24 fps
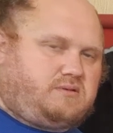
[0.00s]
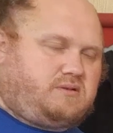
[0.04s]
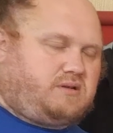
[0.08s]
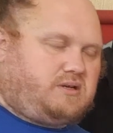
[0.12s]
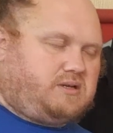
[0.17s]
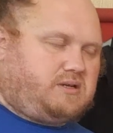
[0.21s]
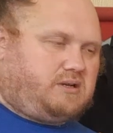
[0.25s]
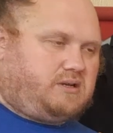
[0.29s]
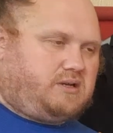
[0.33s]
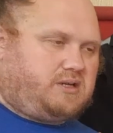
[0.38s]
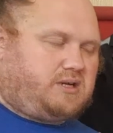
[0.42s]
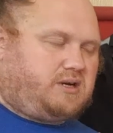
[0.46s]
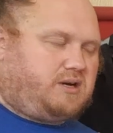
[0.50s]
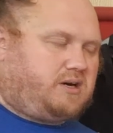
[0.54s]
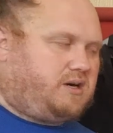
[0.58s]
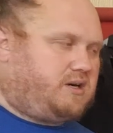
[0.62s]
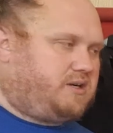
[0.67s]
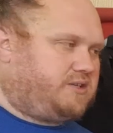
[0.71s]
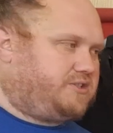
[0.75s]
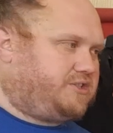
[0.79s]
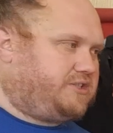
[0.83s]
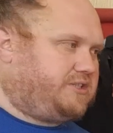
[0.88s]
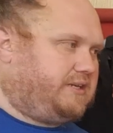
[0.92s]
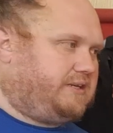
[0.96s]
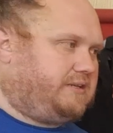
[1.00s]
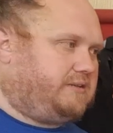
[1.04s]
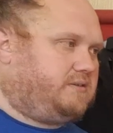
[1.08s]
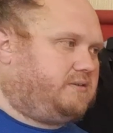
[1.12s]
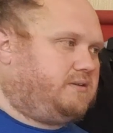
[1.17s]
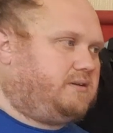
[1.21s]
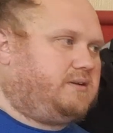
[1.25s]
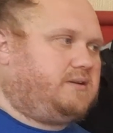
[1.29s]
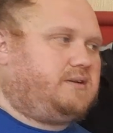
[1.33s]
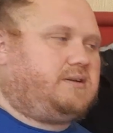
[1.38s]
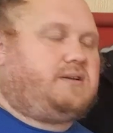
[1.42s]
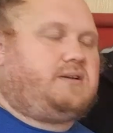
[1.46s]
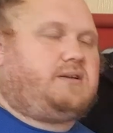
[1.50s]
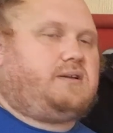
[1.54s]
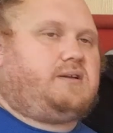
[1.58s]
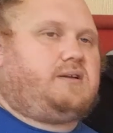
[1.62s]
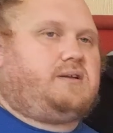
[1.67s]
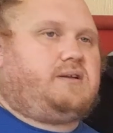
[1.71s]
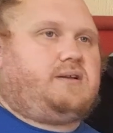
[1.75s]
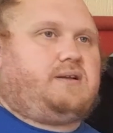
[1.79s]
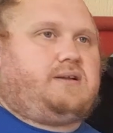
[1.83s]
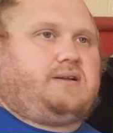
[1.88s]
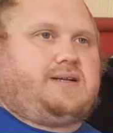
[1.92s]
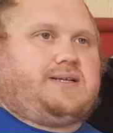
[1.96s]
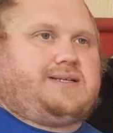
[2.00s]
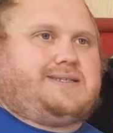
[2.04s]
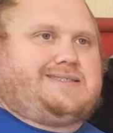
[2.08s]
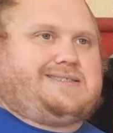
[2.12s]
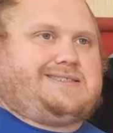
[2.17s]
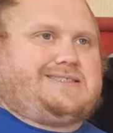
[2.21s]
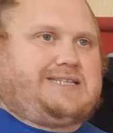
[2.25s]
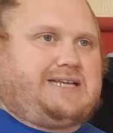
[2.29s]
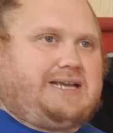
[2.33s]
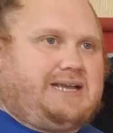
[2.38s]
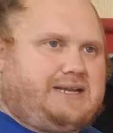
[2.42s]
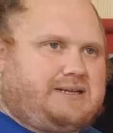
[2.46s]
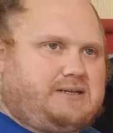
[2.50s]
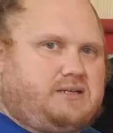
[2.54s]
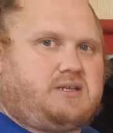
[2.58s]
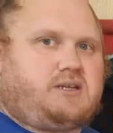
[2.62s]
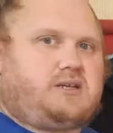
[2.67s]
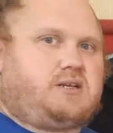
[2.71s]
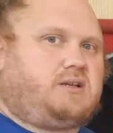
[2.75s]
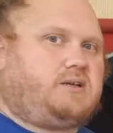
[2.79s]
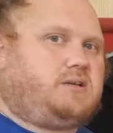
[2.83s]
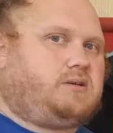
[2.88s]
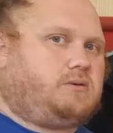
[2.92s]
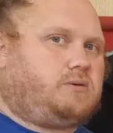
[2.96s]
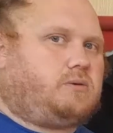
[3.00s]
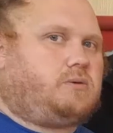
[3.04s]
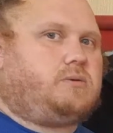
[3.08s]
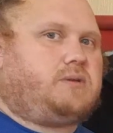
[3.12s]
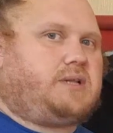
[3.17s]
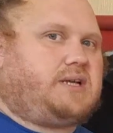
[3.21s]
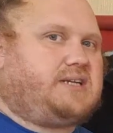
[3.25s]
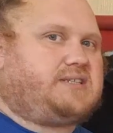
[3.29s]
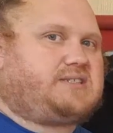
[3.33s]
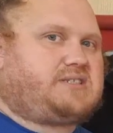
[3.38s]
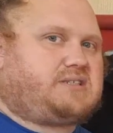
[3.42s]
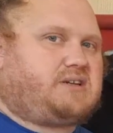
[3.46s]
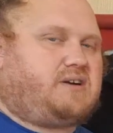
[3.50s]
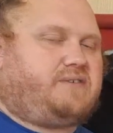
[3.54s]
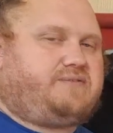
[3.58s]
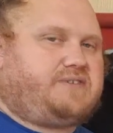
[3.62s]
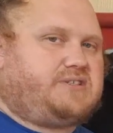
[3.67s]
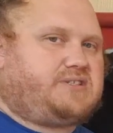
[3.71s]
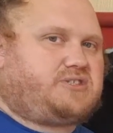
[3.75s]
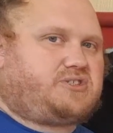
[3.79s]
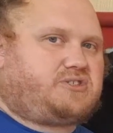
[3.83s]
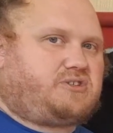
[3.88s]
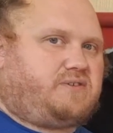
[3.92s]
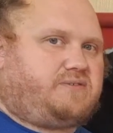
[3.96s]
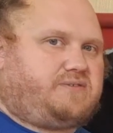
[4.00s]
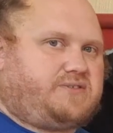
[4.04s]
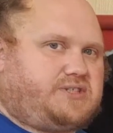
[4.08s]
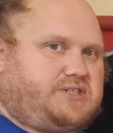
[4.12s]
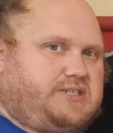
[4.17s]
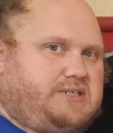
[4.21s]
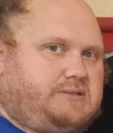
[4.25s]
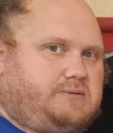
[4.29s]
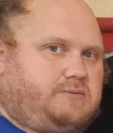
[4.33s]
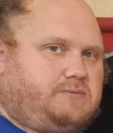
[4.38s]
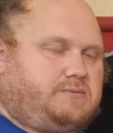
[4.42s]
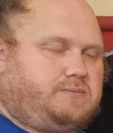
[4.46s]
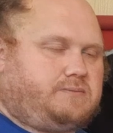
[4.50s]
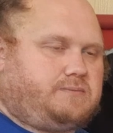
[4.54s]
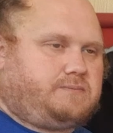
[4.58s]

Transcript: unlike a hard shell. Technically all their stuff is soft shell.